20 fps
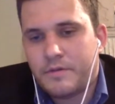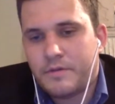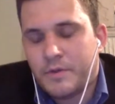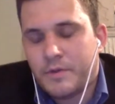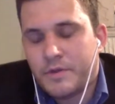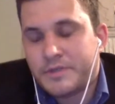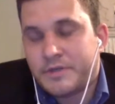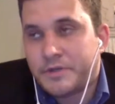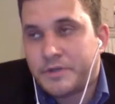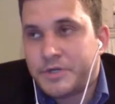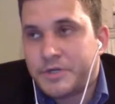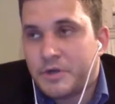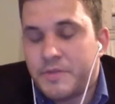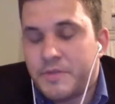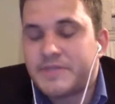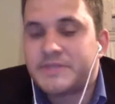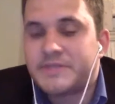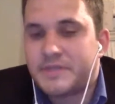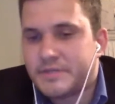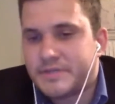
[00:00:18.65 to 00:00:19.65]
If you want to start your own
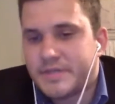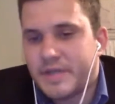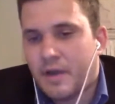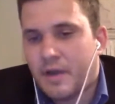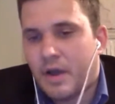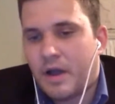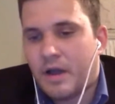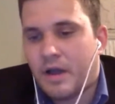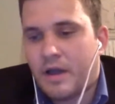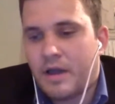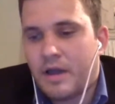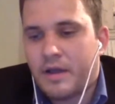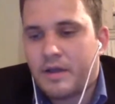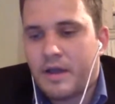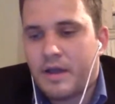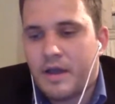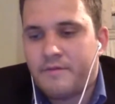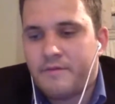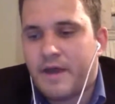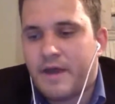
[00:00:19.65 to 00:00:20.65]
business,
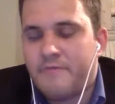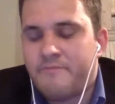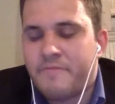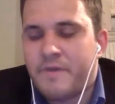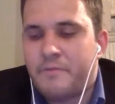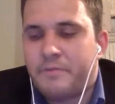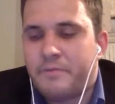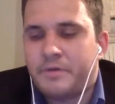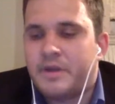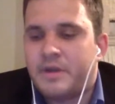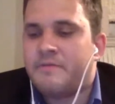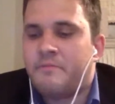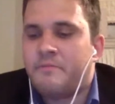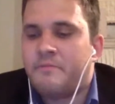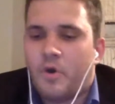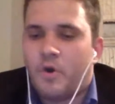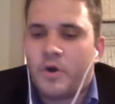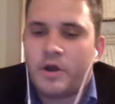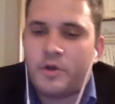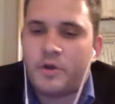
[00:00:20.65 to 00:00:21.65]
I've met plenty
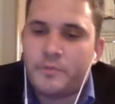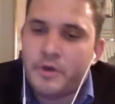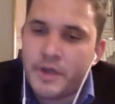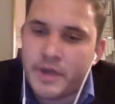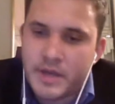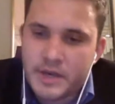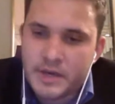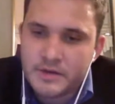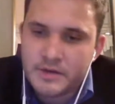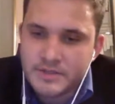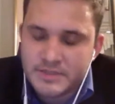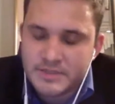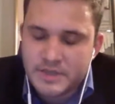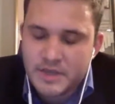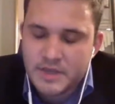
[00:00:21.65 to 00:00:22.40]
of oil millionaires,